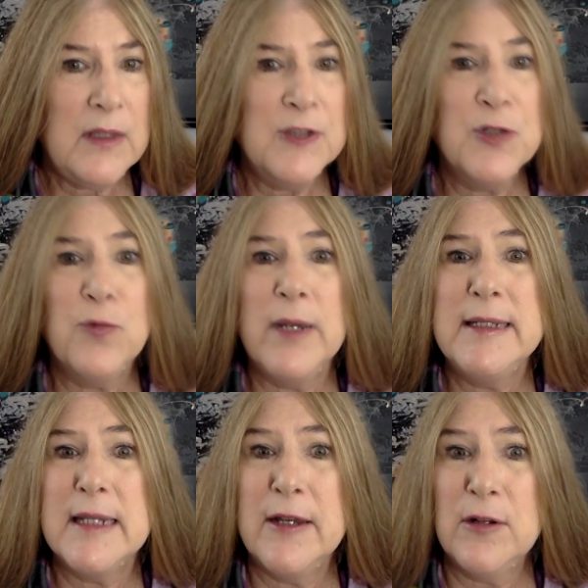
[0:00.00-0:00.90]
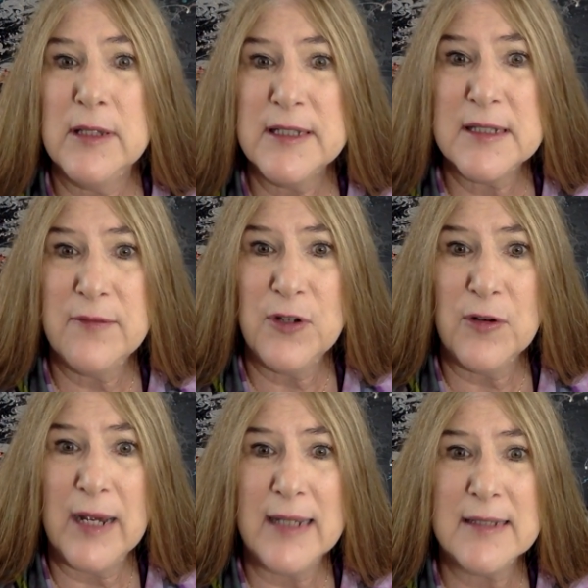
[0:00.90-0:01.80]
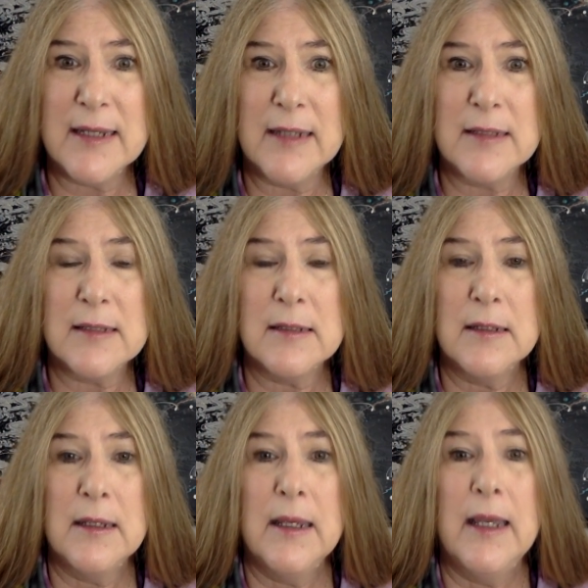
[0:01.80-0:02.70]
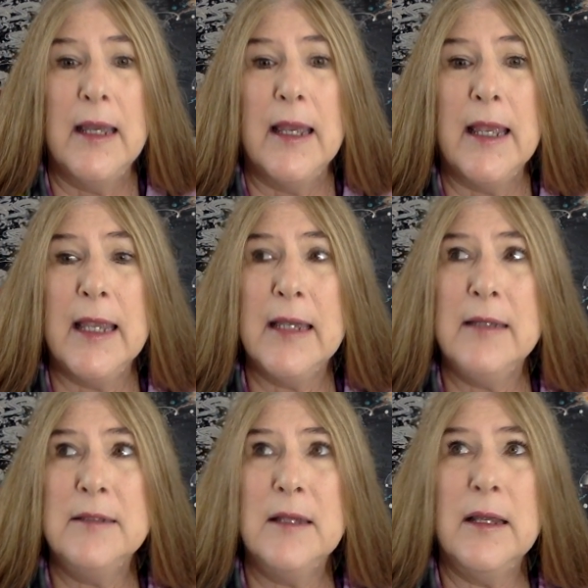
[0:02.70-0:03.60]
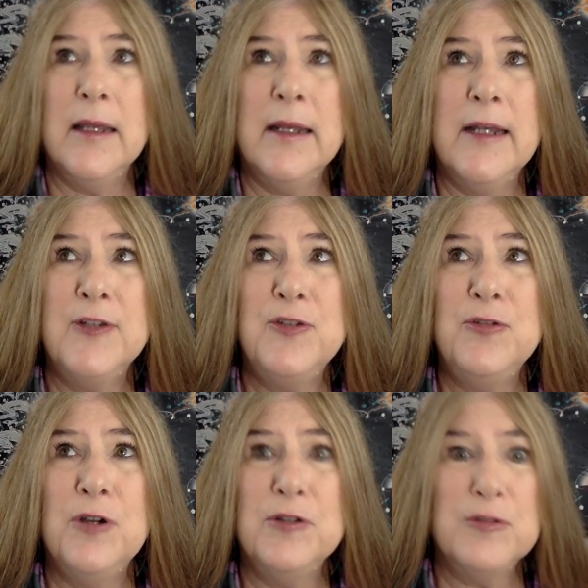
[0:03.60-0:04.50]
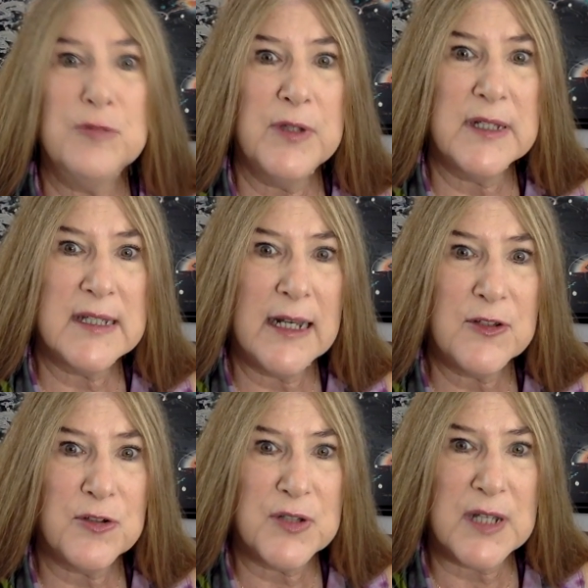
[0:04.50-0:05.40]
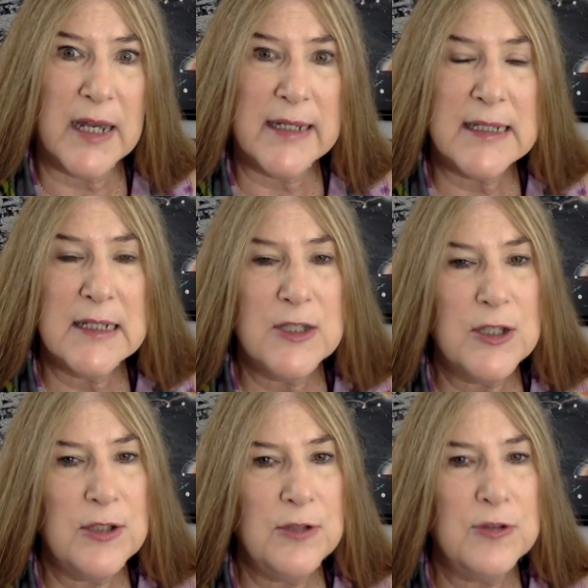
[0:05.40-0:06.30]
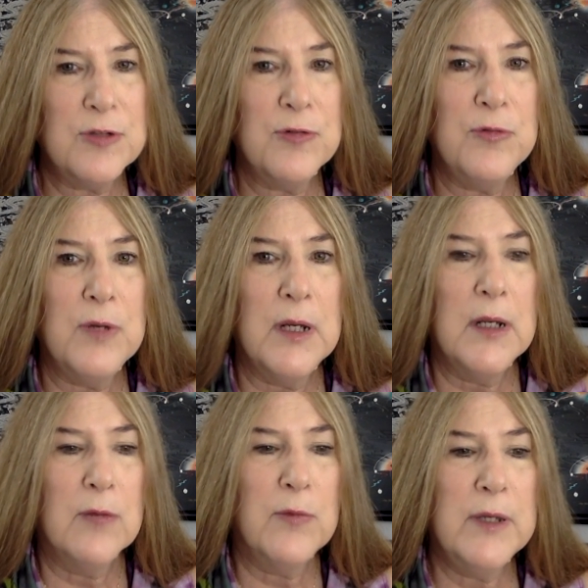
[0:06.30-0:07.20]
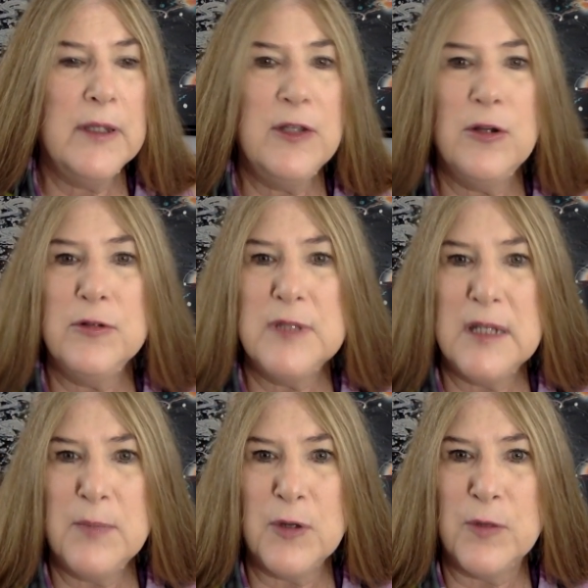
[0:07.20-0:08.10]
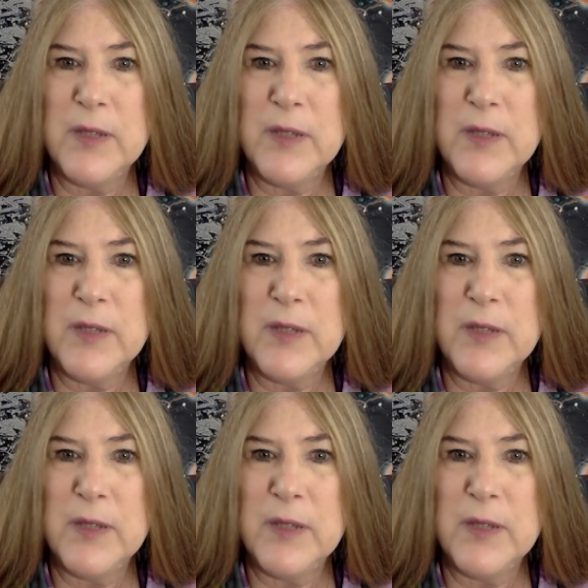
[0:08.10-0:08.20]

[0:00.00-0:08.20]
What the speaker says: to write down a list of your assets. And as you go through this exercise, continue to really go deeper,